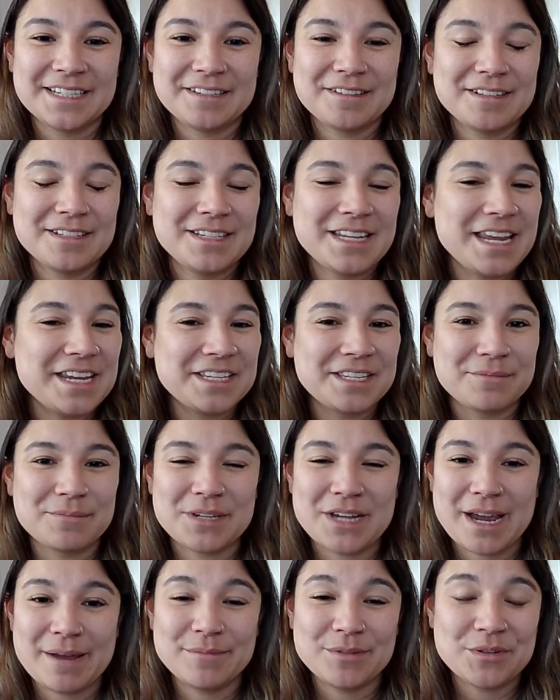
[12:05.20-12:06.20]
take some
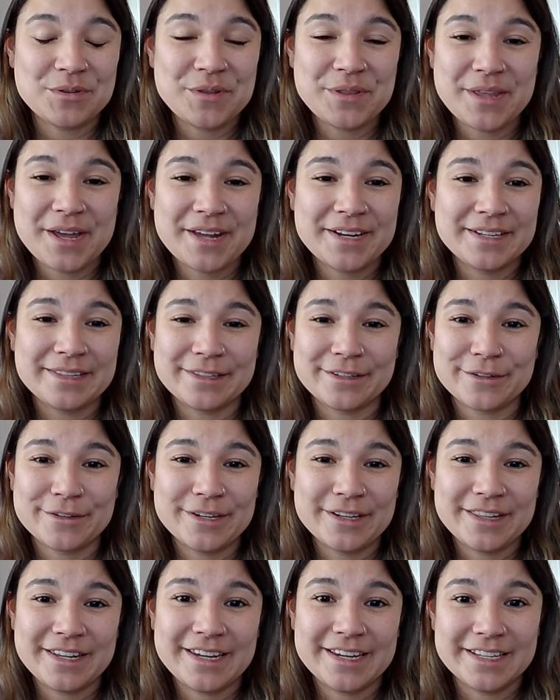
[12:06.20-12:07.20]
time doing that and
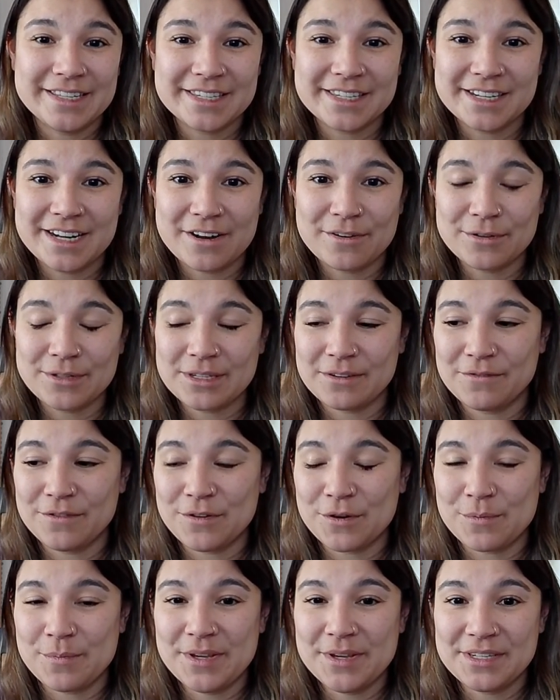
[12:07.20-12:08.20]
learning the ins and outs of
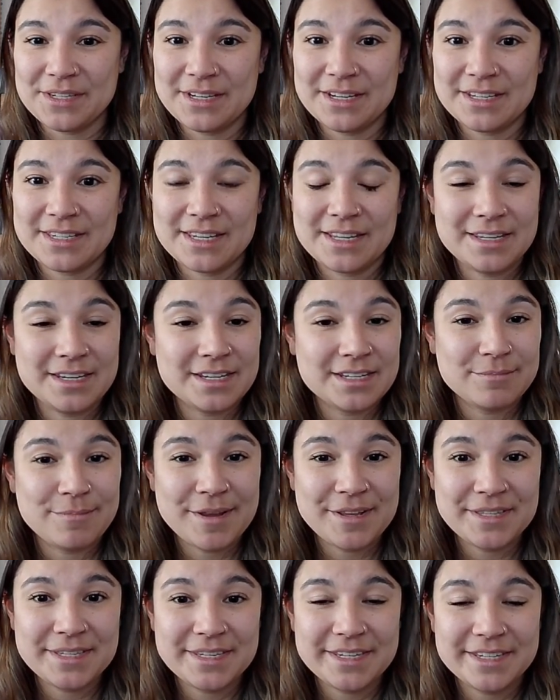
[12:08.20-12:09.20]
your business and the
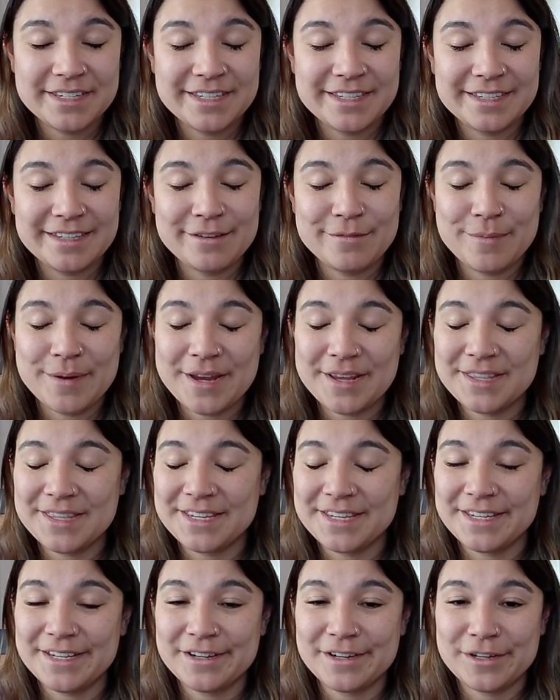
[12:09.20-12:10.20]
expenses you paid
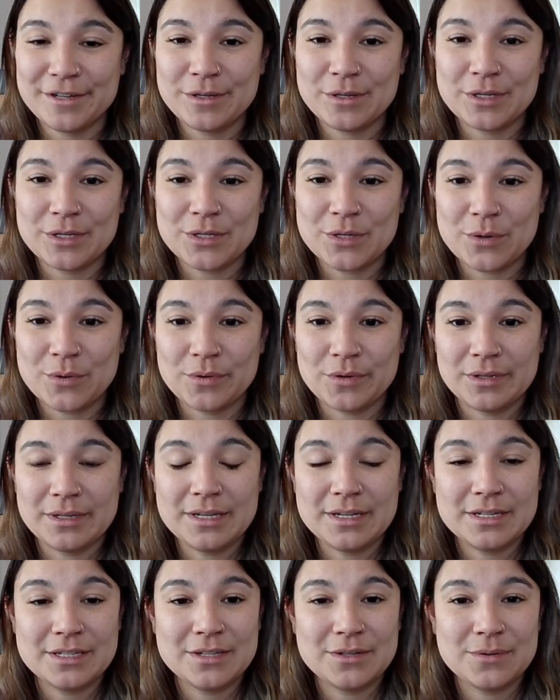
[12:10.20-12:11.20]
this year, you can
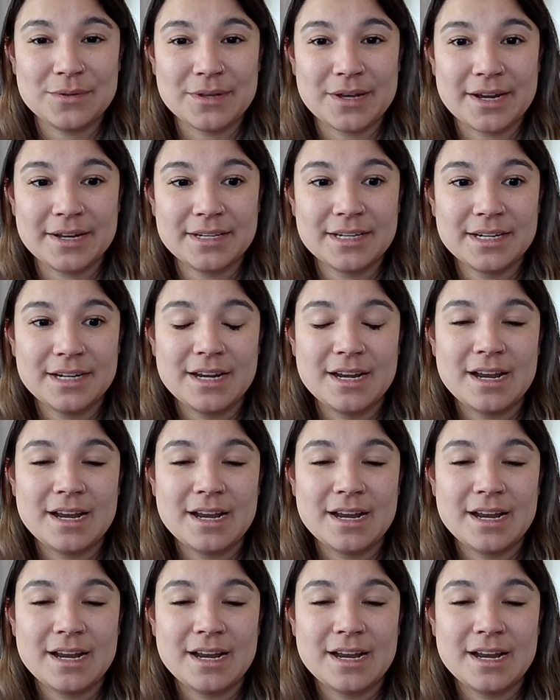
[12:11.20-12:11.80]
totally do that.